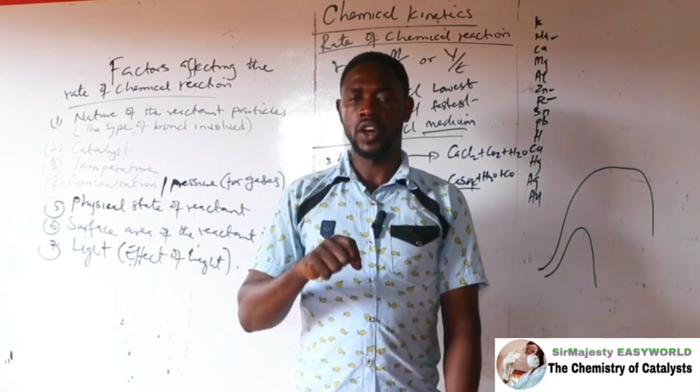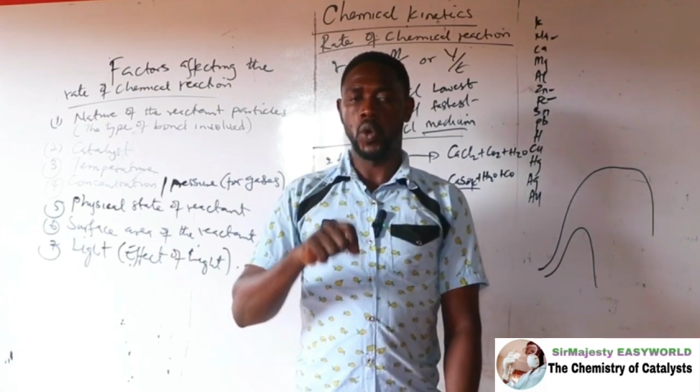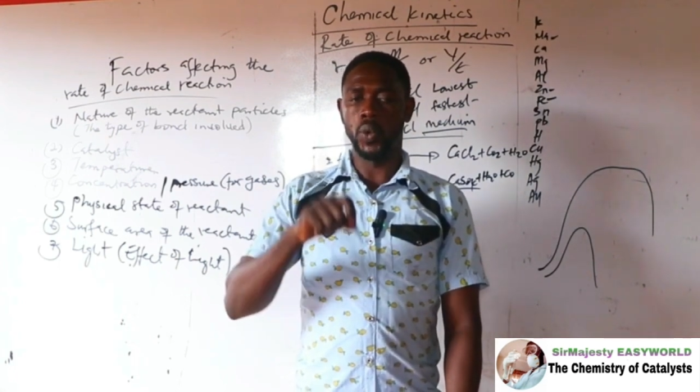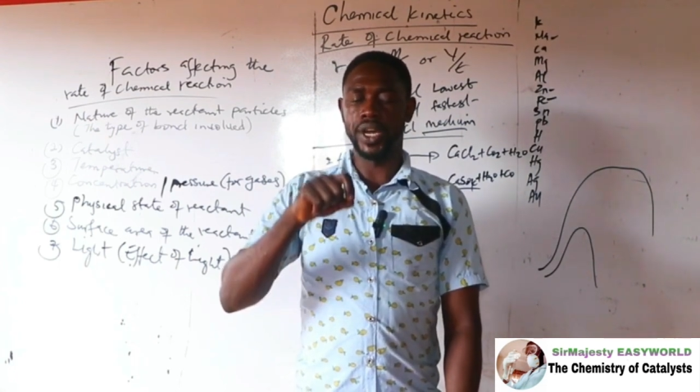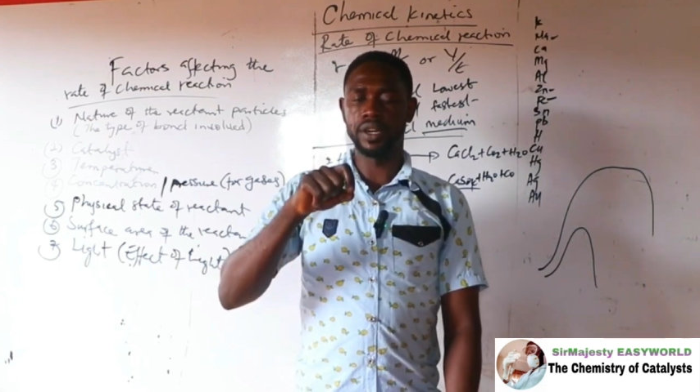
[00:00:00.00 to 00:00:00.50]

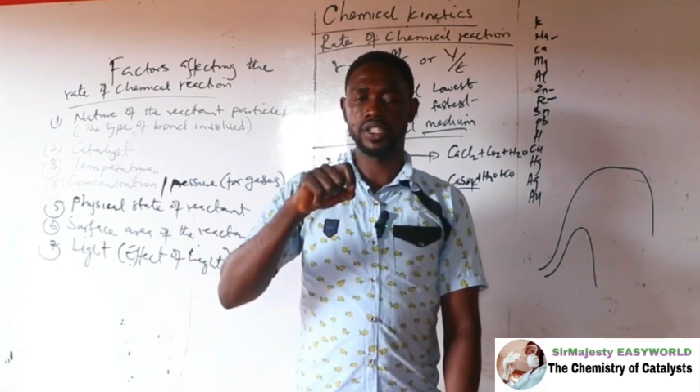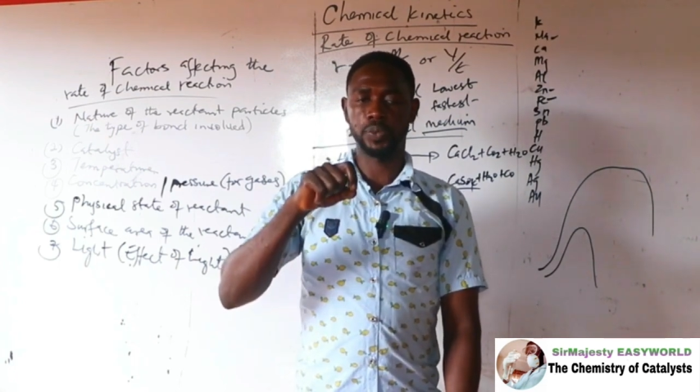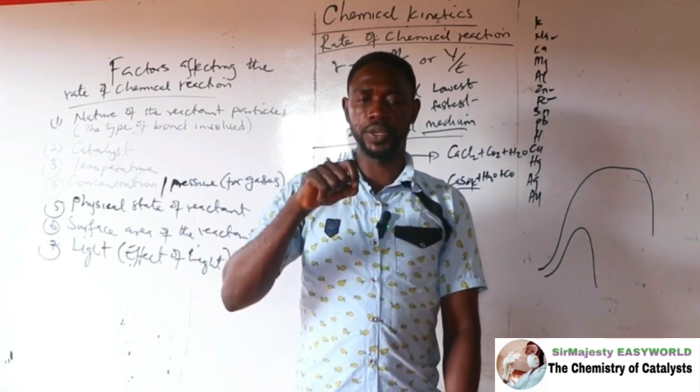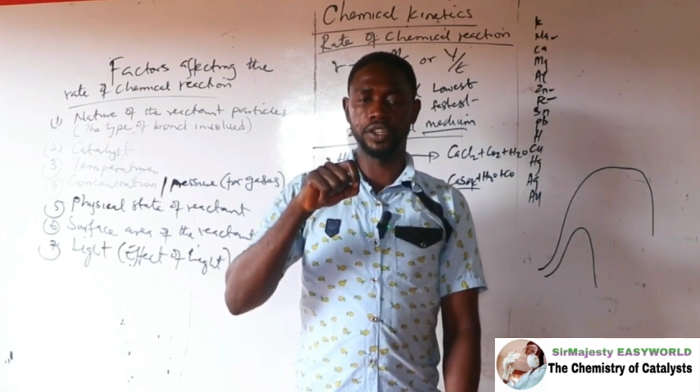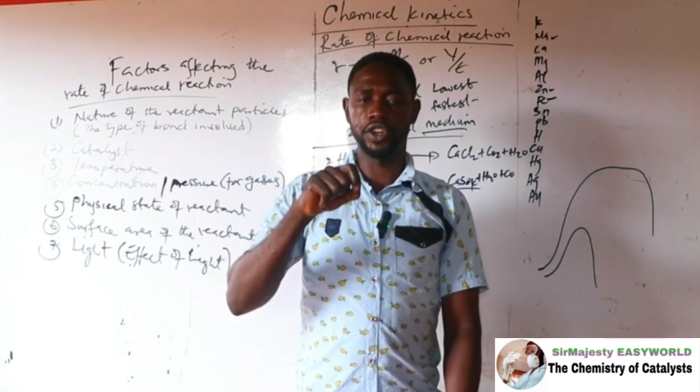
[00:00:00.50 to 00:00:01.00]
will
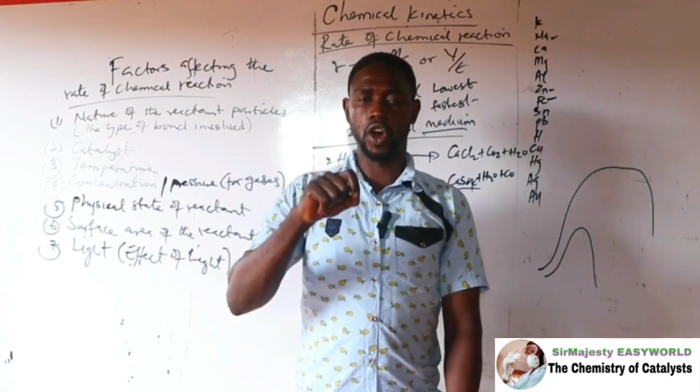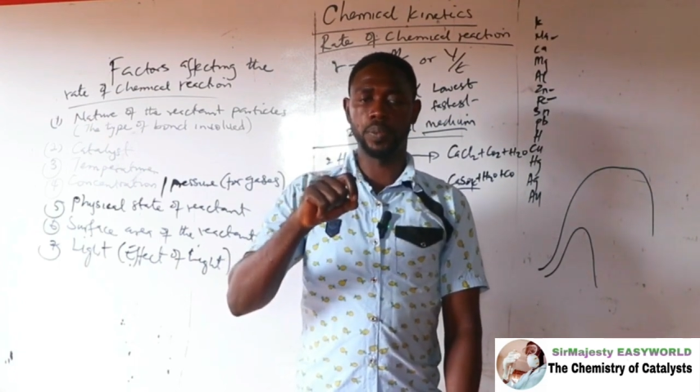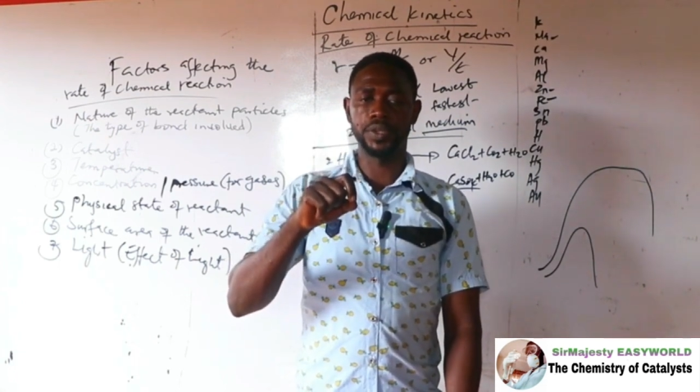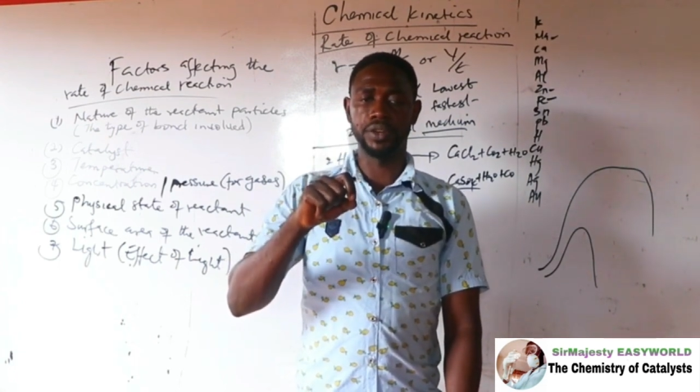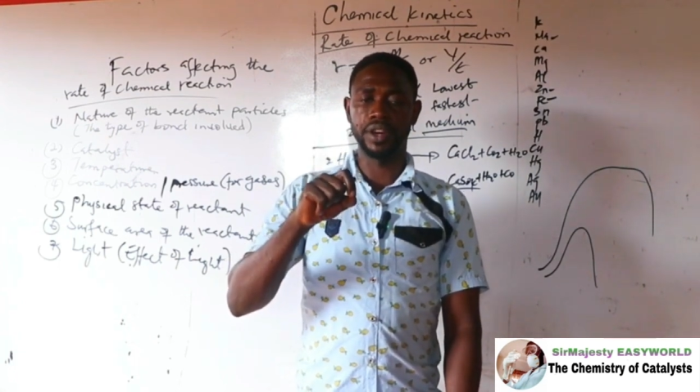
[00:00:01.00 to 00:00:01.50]
speeden up
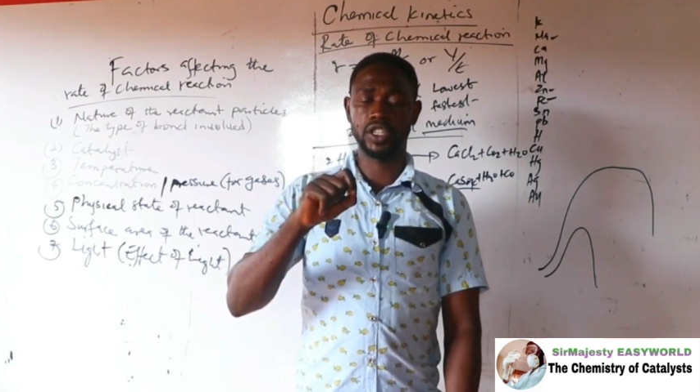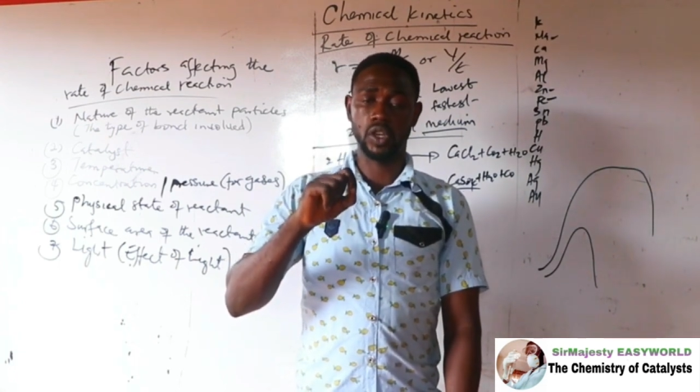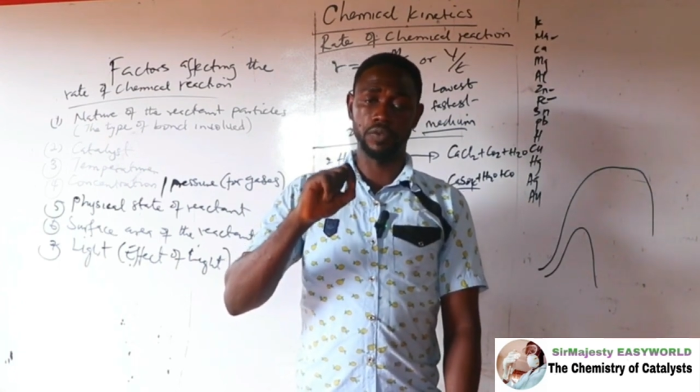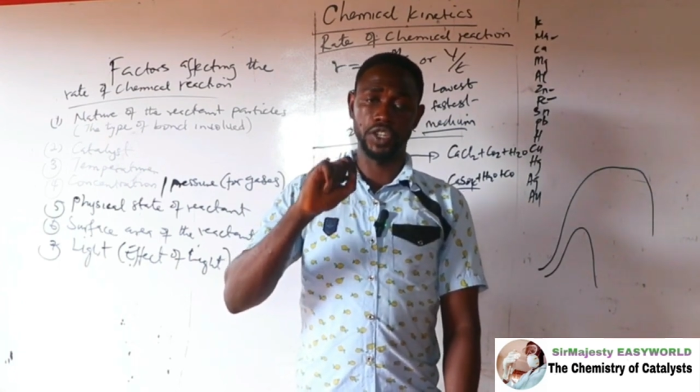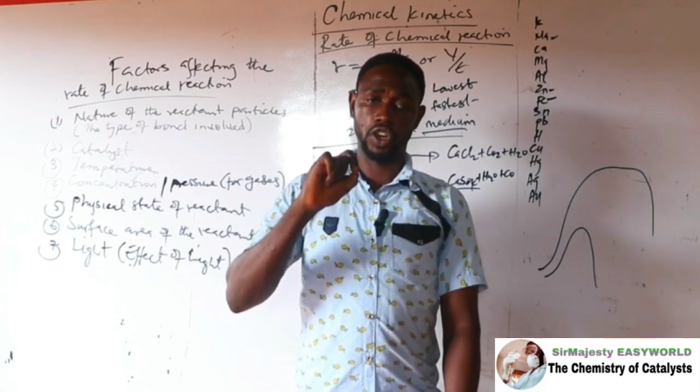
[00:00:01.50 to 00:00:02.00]
the rate
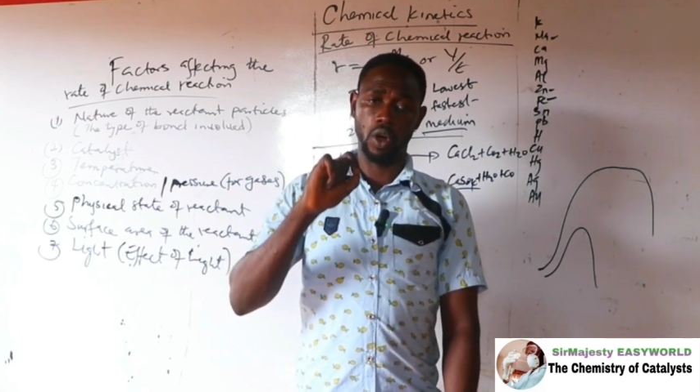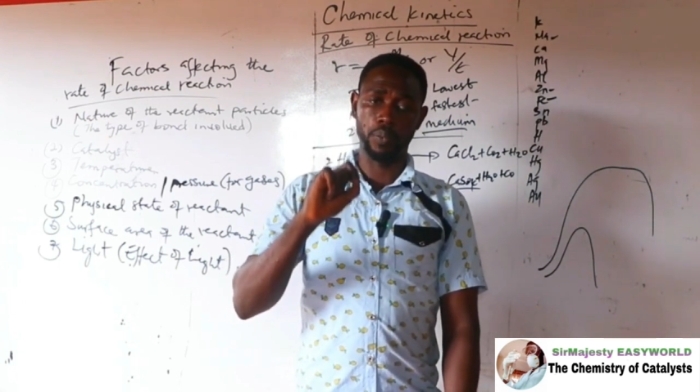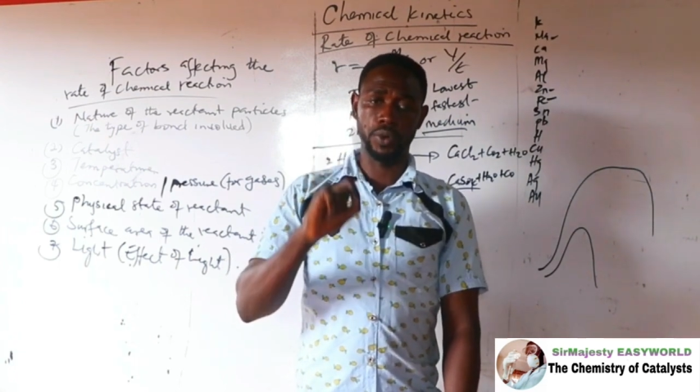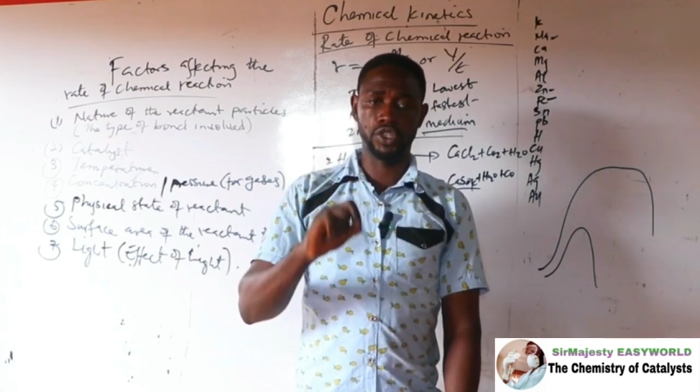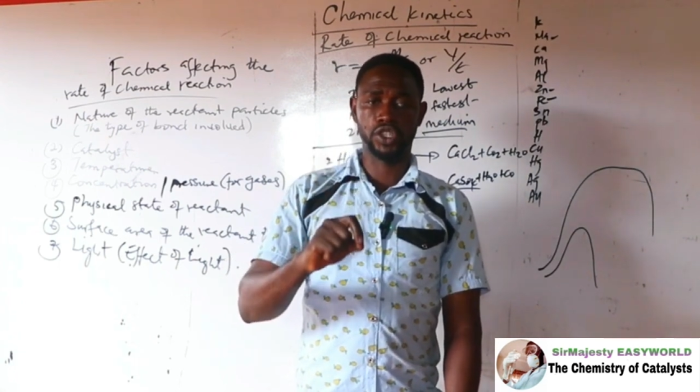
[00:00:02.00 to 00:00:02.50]
of
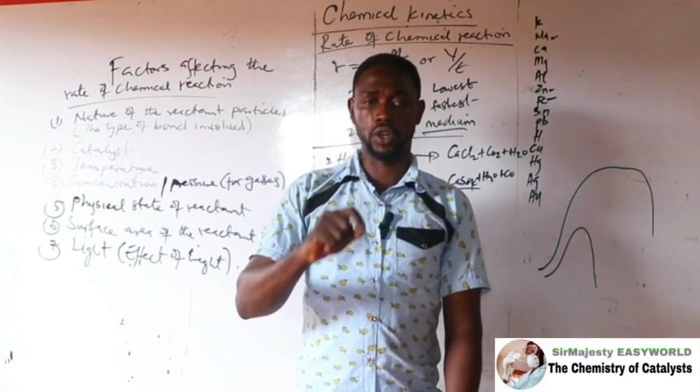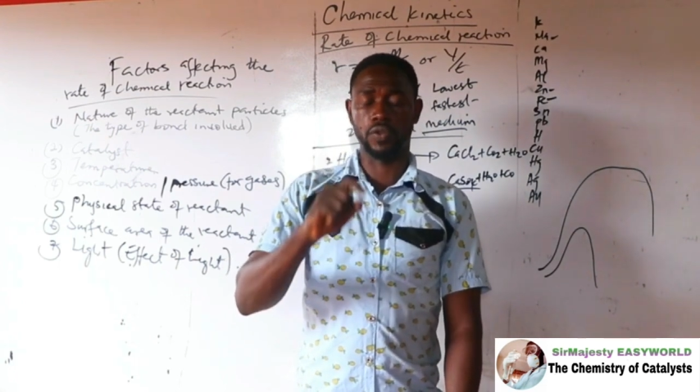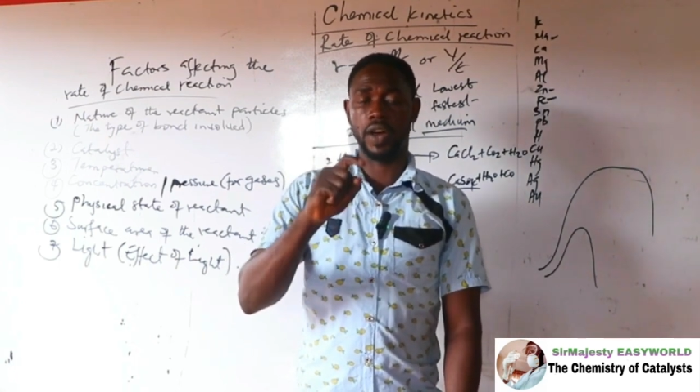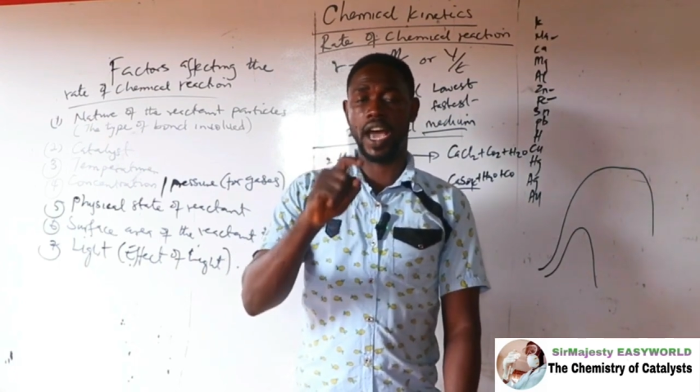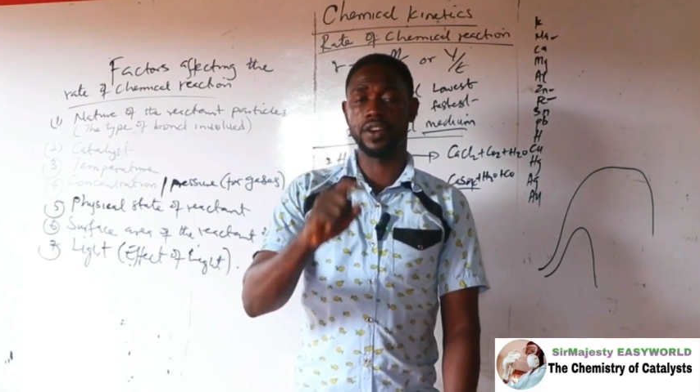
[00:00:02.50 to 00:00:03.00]
decomposition of
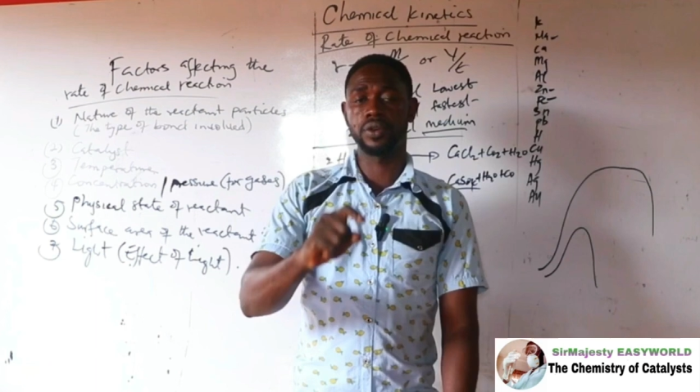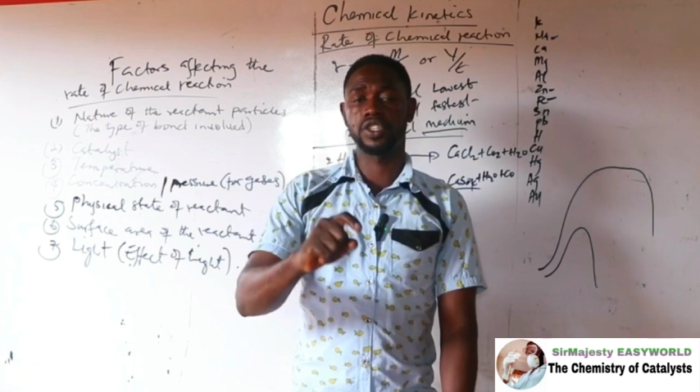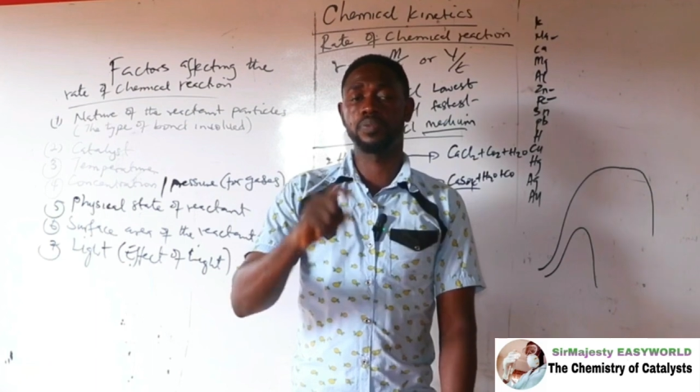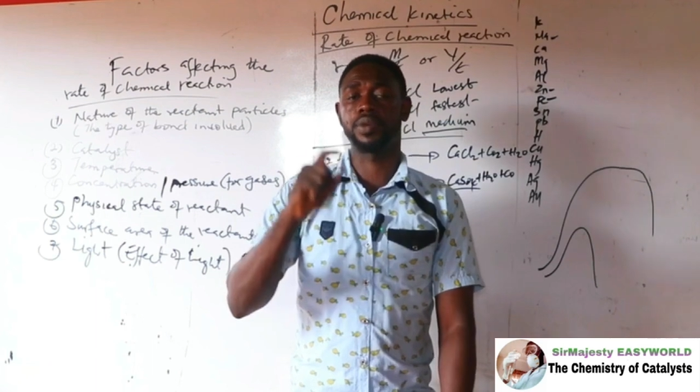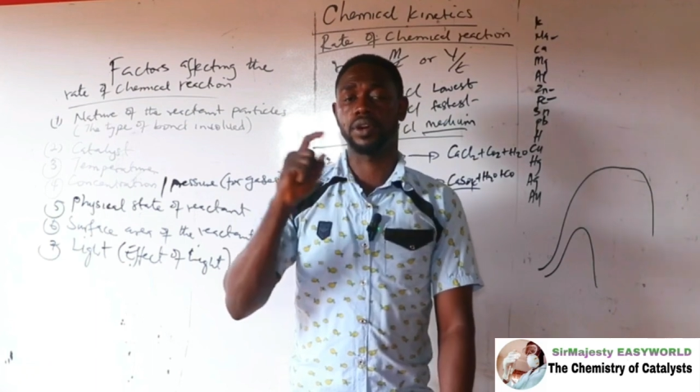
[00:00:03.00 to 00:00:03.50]

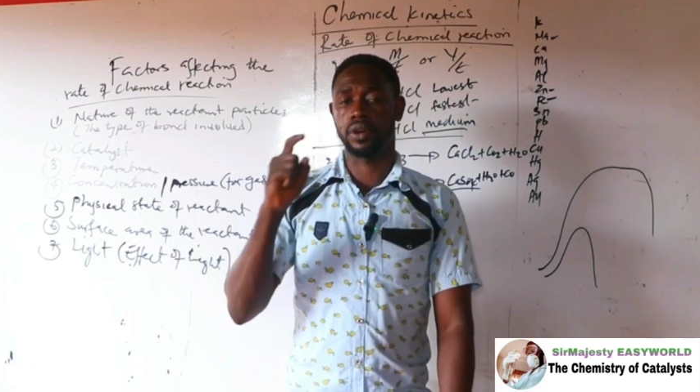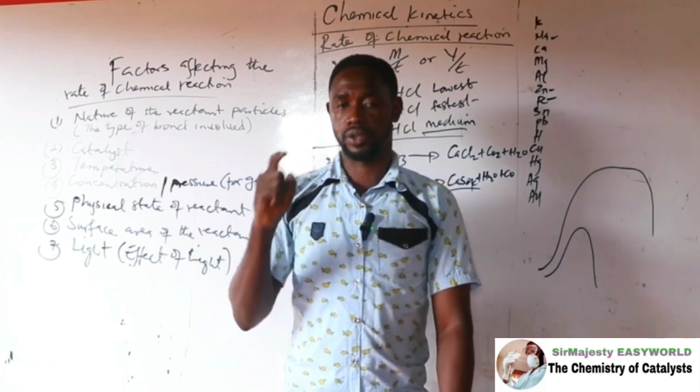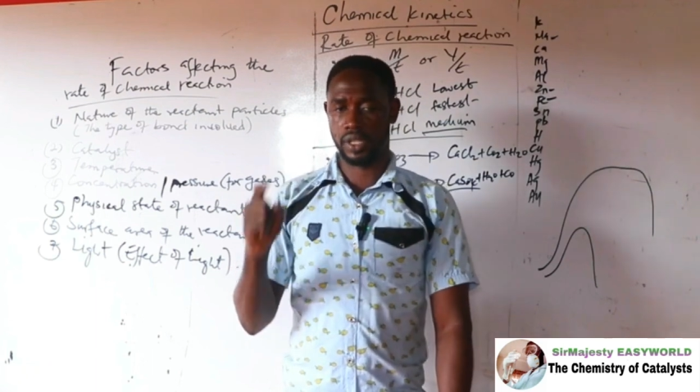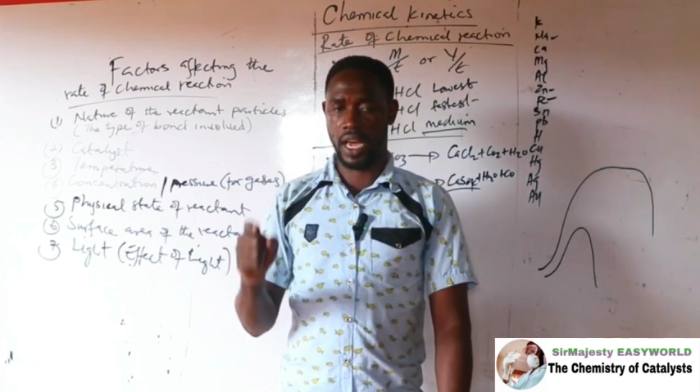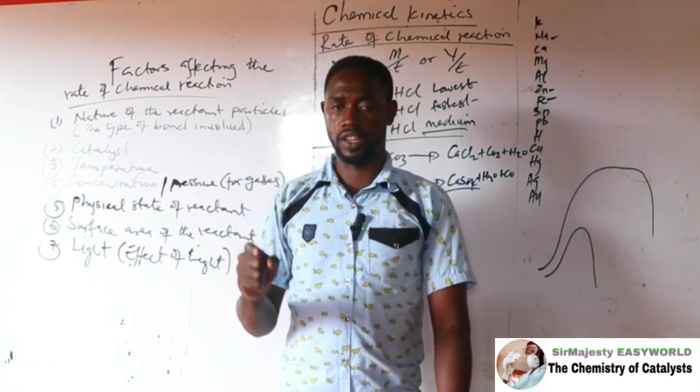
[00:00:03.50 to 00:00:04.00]
hydrogen peroxide